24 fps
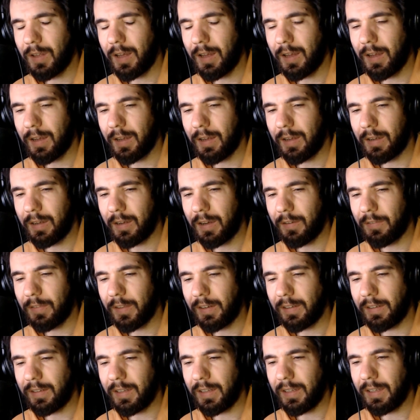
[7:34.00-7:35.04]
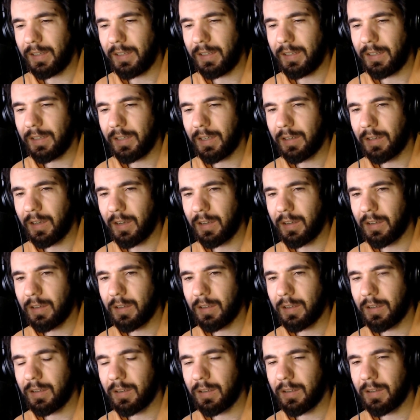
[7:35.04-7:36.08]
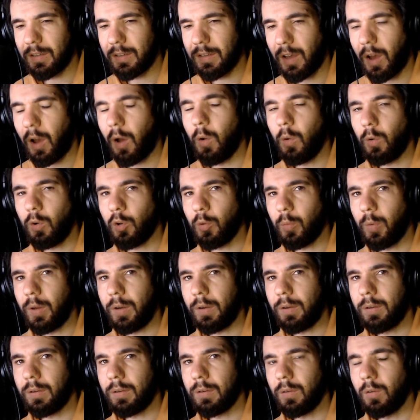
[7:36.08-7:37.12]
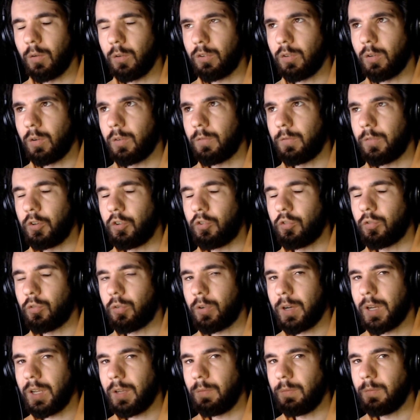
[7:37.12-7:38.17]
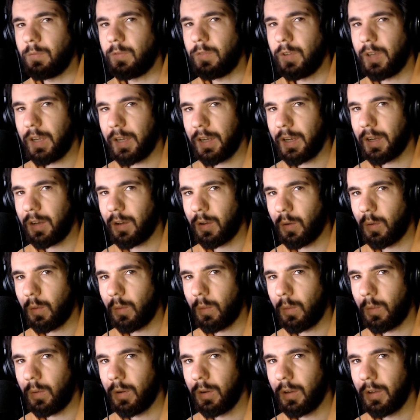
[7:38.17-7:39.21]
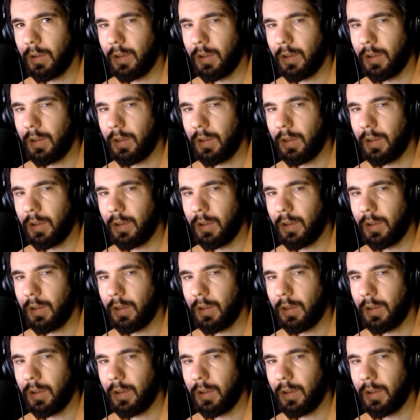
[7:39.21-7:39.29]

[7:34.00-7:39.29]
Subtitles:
I think, the ultimate or sort of a dream vehicle,